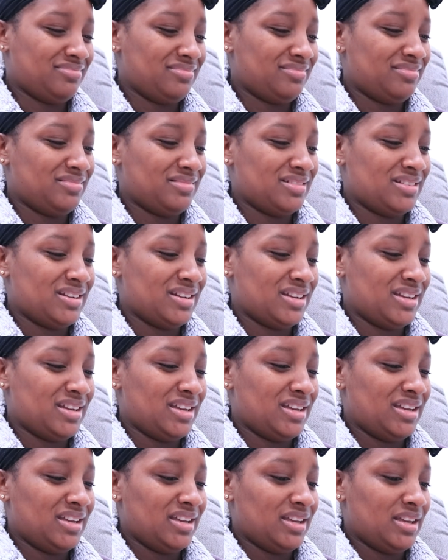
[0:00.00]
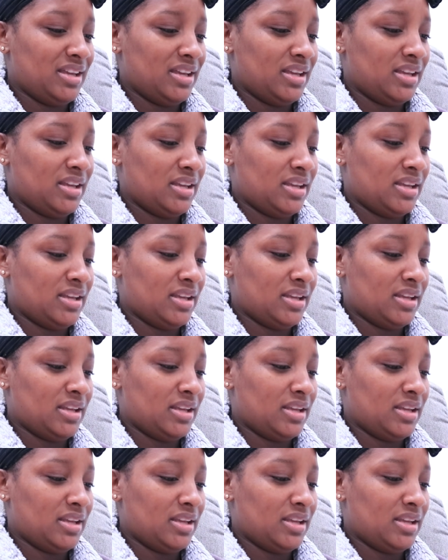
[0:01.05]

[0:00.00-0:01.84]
Nothing is said.